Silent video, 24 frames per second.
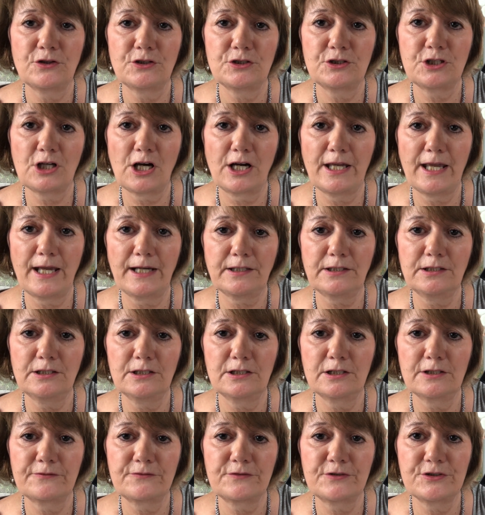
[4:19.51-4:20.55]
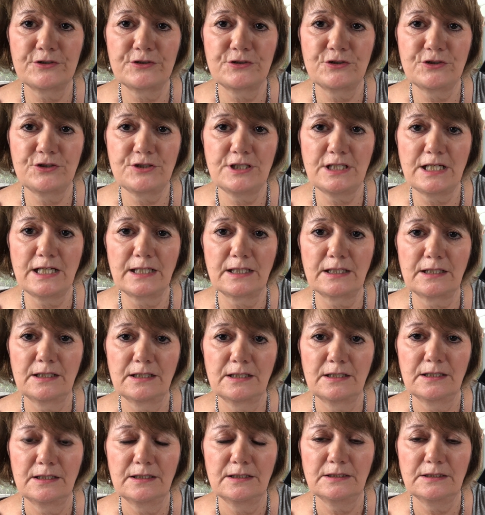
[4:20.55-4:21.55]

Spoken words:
the diagonal of the stick